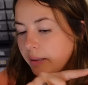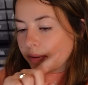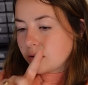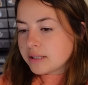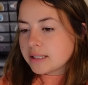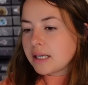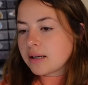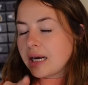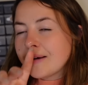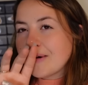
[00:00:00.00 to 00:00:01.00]
I'm gonna go
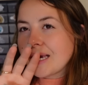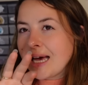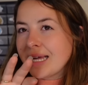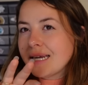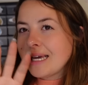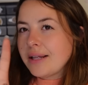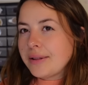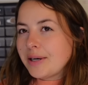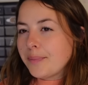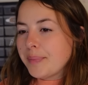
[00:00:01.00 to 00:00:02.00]
TikTok live again in a
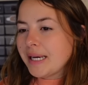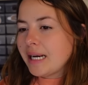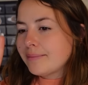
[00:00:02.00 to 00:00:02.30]
little bit.